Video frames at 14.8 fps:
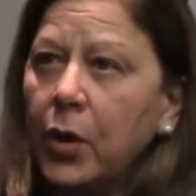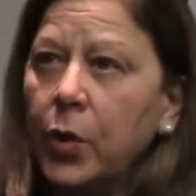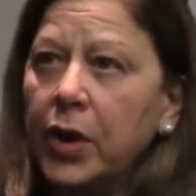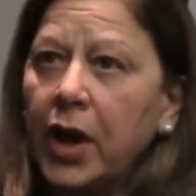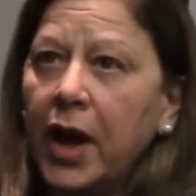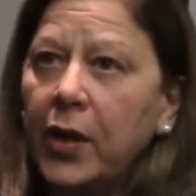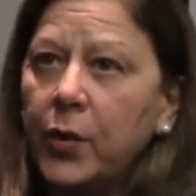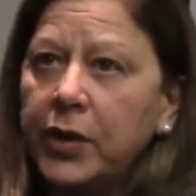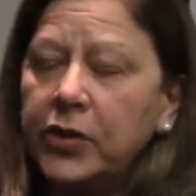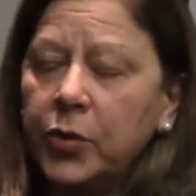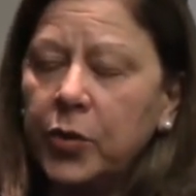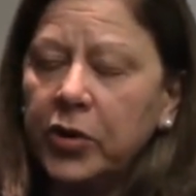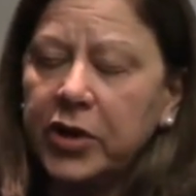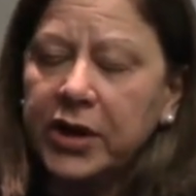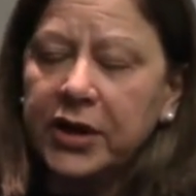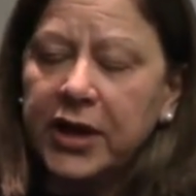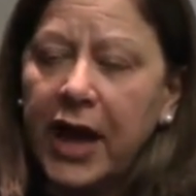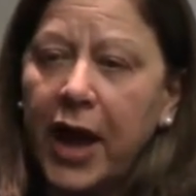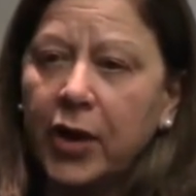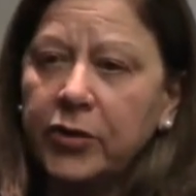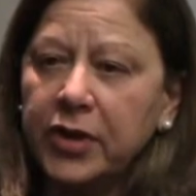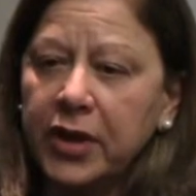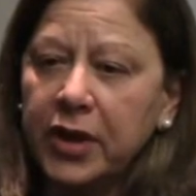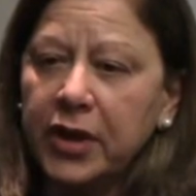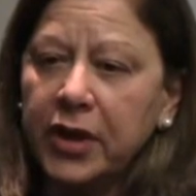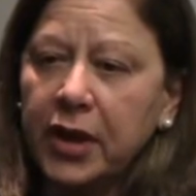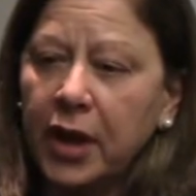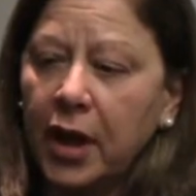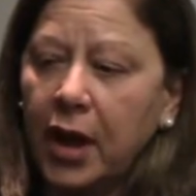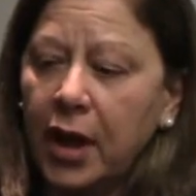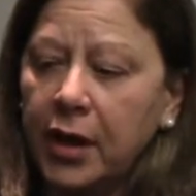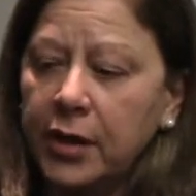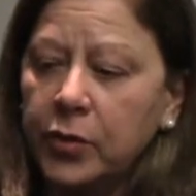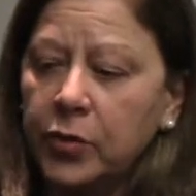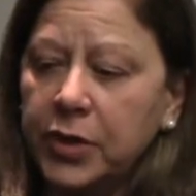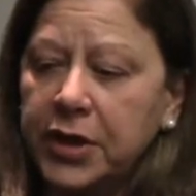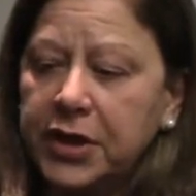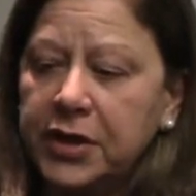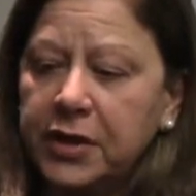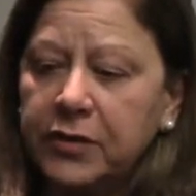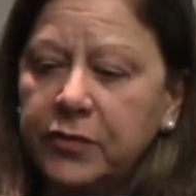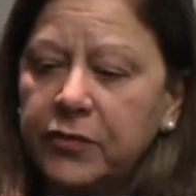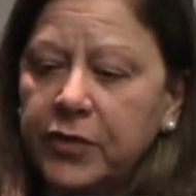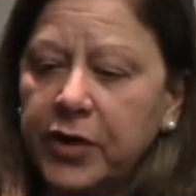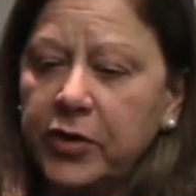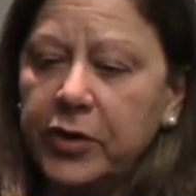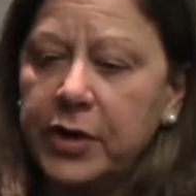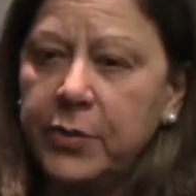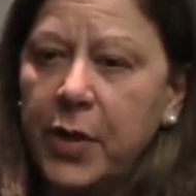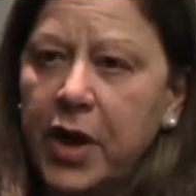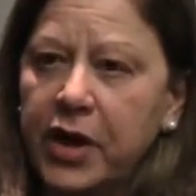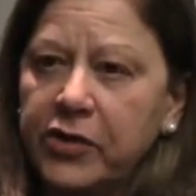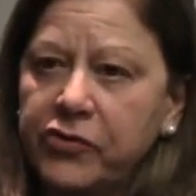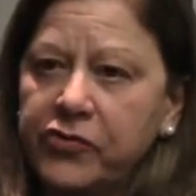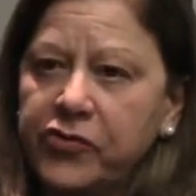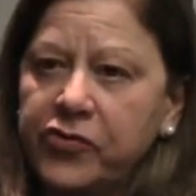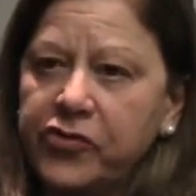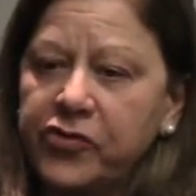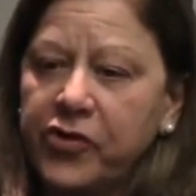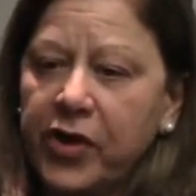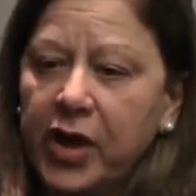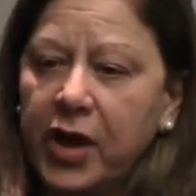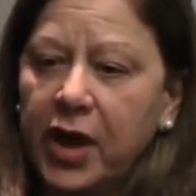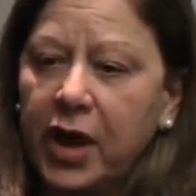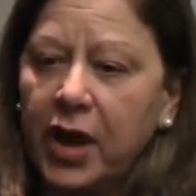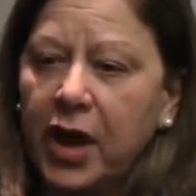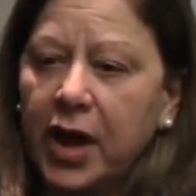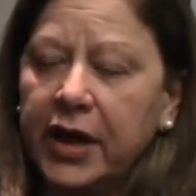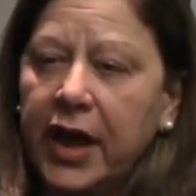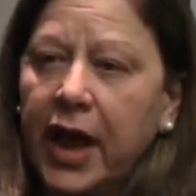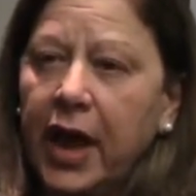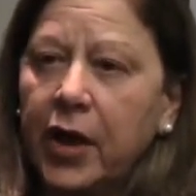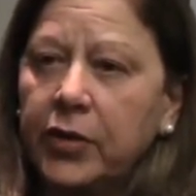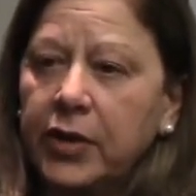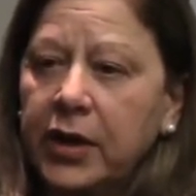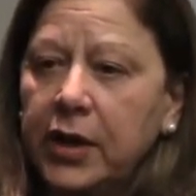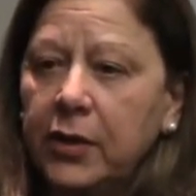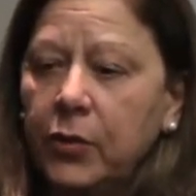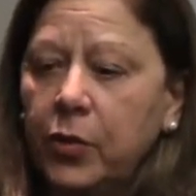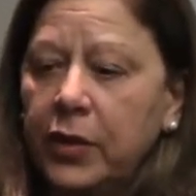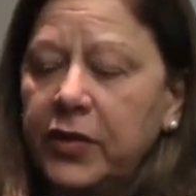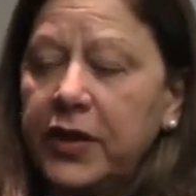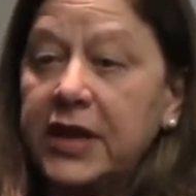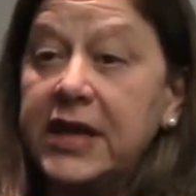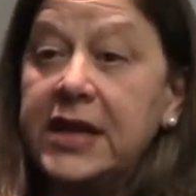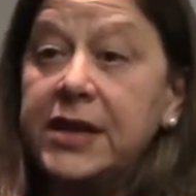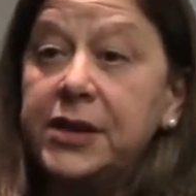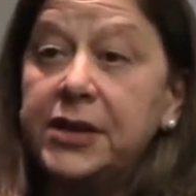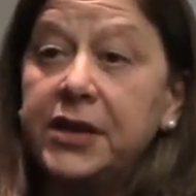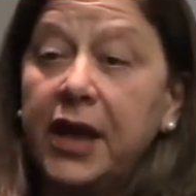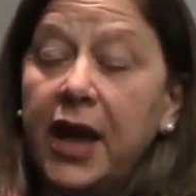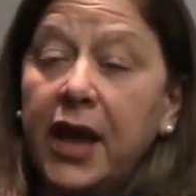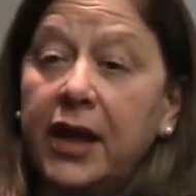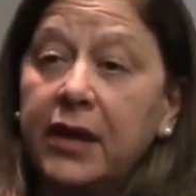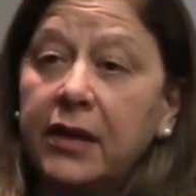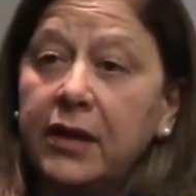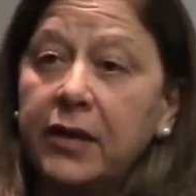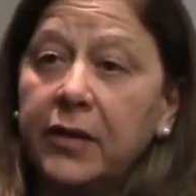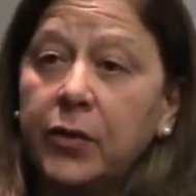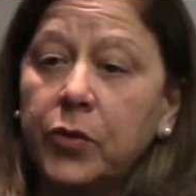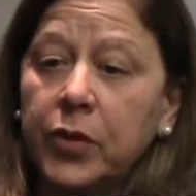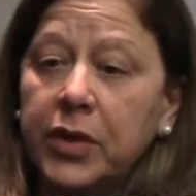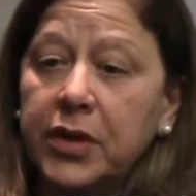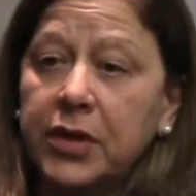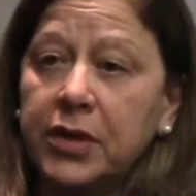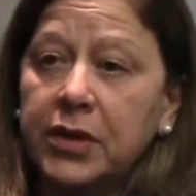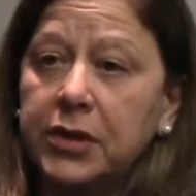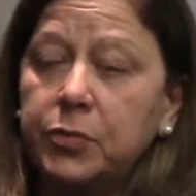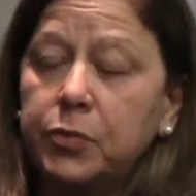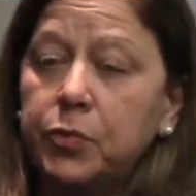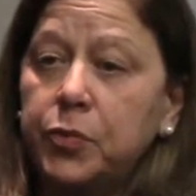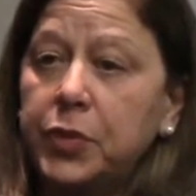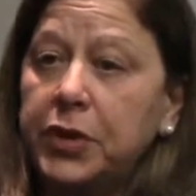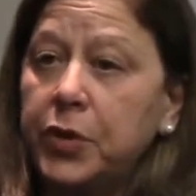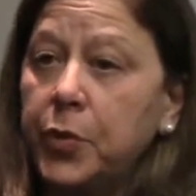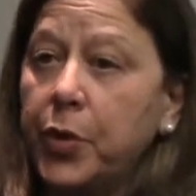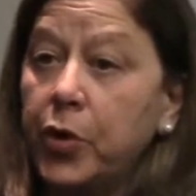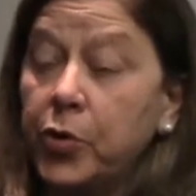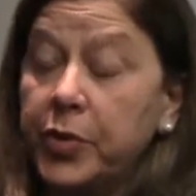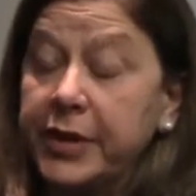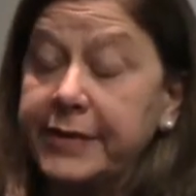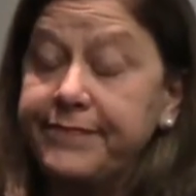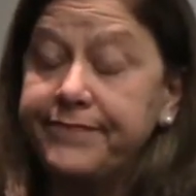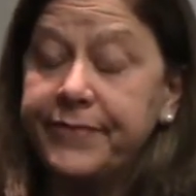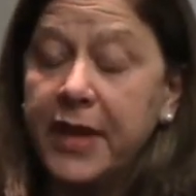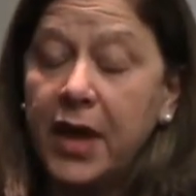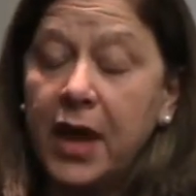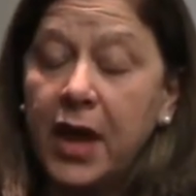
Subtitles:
When I went to work in Loudon, it was still very much a county with an east end that was suburban